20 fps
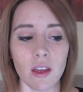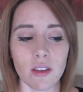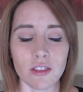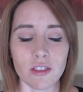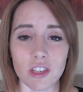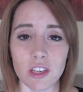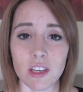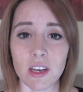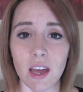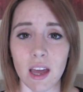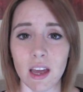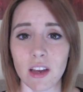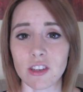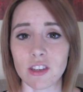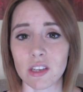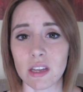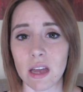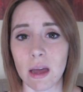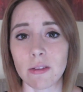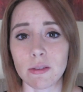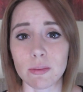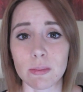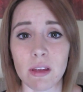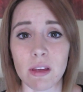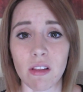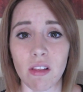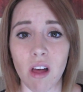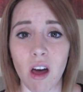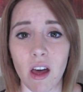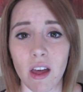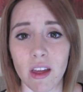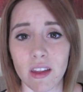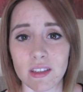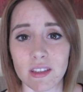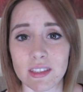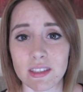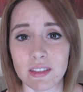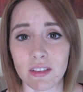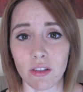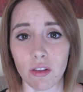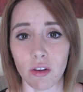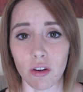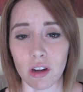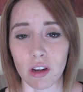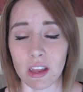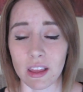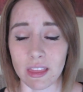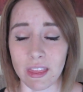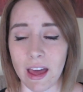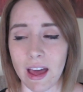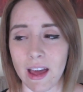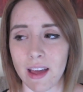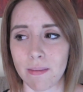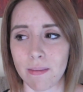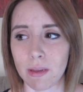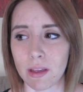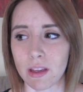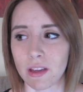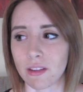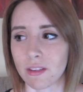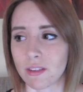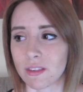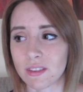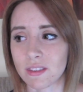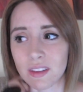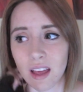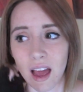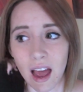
Gina actually helped me a lot learning that because